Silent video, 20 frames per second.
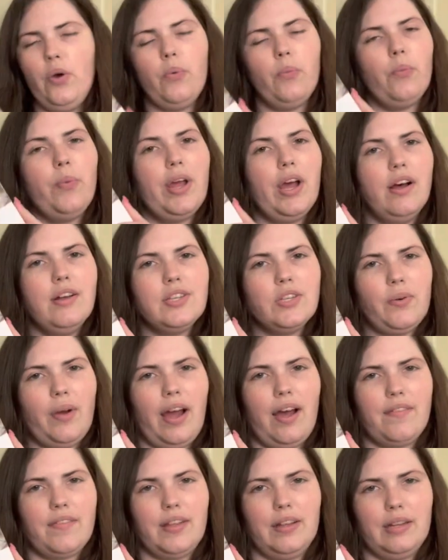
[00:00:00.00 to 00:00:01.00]
We also
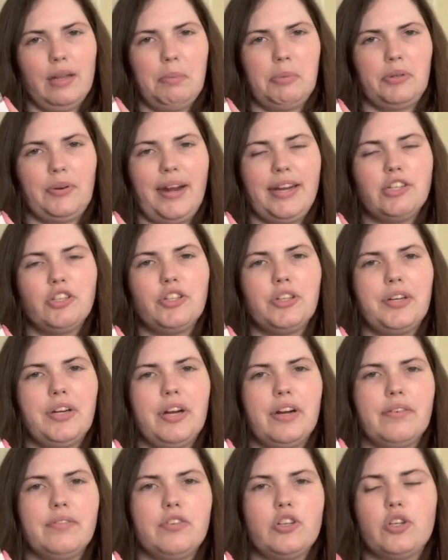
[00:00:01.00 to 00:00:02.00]
have The Liberation
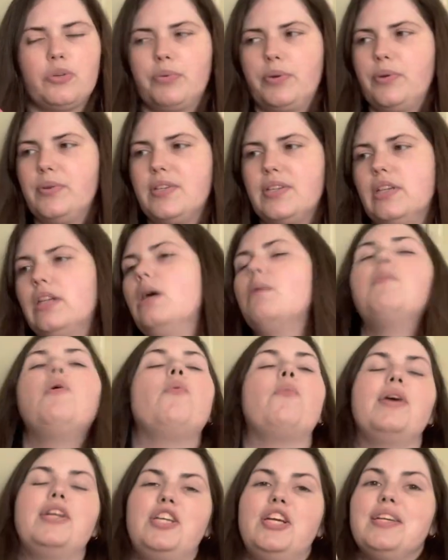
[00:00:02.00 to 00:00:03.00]
of Jerusalem,
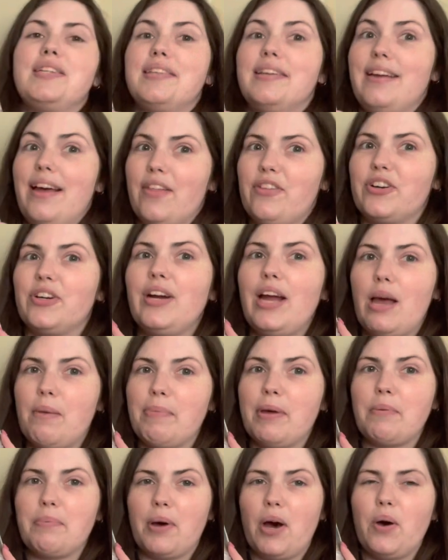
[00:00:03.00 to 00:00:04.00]
which is another
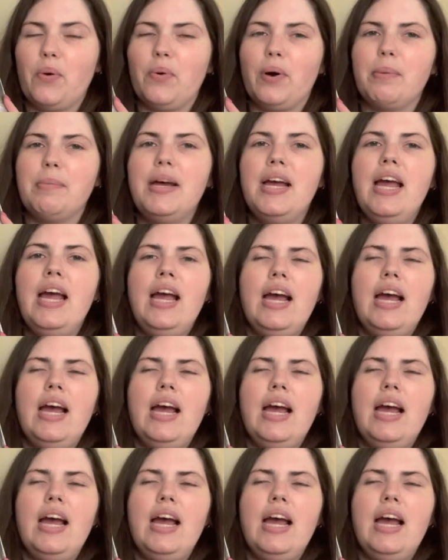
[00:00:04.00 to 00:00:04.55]
epic poem.